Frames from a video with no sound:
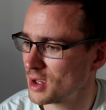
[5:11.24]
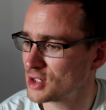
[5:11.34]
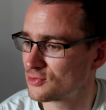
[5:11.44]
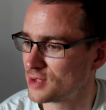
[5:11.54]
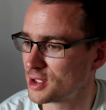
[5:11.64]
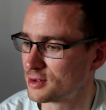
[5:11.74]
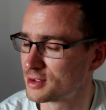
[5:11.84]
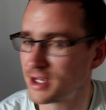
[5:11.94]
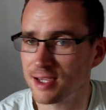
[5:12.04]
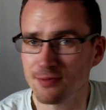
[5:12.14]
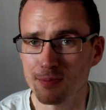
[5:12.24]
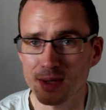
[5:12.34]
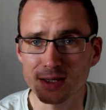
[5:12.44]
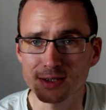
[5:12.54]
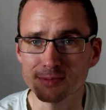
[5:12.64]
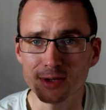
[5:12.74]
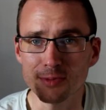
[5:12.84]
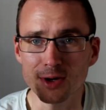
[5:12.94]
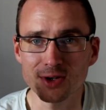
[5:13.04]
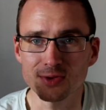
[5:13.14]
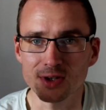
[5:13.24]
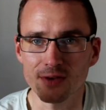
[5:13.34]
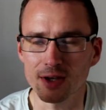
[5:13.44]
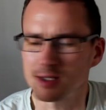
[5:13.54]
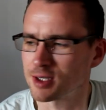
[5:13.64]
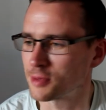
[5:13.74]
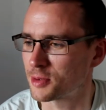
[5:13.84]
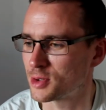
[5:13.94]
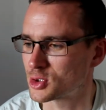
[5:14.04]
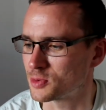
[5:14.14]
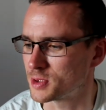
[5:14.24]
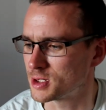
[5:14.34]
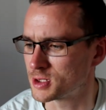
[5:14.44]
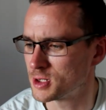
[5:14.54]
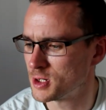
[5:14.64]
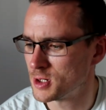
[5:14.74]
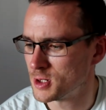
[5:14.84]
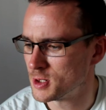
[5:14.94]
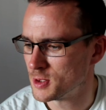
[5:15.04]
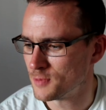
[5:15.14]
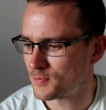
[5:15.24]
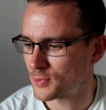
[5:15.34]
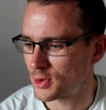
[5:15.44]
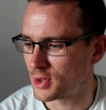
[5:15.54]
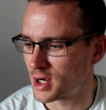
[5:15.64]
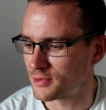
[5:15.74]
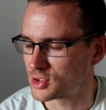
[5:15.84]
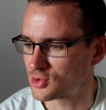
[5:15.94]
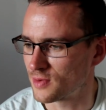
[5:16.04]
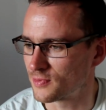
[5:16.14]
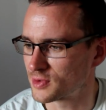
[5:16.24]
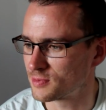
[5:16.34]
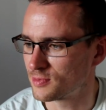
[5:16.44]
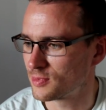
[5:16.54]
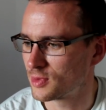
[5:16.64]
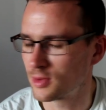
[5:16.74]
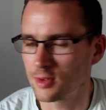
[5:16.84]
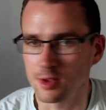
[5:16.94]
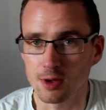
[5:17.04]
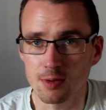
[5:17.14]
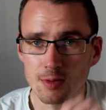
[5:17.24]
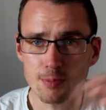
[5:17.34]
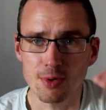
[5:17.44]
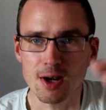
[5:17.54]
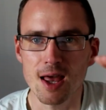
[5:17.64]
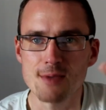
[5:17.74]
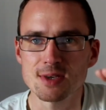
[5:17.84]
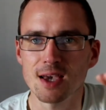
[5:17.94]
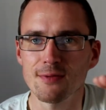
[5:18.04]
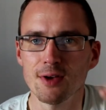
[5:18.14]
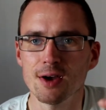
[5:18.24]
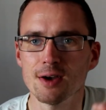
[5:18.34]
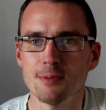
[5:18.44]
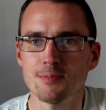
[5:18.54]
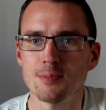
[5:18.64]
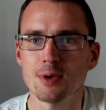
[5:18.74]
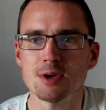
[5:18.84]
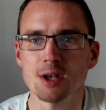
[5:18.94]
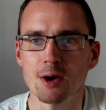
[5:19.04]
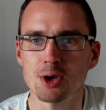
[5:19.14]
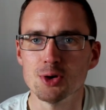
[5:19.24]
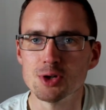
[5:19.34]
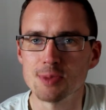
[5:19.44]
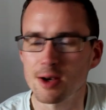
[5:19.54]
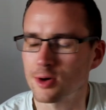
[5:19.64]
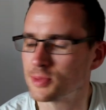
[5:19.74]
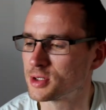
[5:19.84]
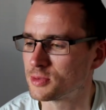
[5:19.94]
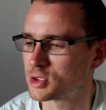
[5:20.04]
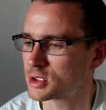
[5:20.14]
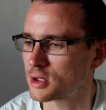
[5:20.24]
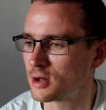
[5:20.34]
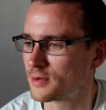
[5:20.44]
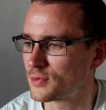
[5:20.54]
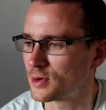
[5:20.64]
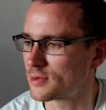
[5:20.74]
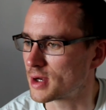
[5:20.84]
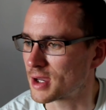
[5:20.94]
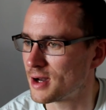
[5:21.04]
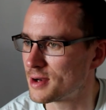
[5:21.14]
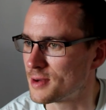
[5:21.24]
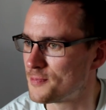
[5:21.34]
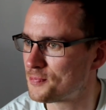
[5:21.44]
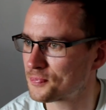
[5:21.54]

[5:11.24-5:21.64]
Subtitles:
That's really good. That even beats some commercials that I've had. Some commercial beers on the lower strengths that proclaim to have like a, you know, a huge amount of hops in them, just kind of not really cutting it.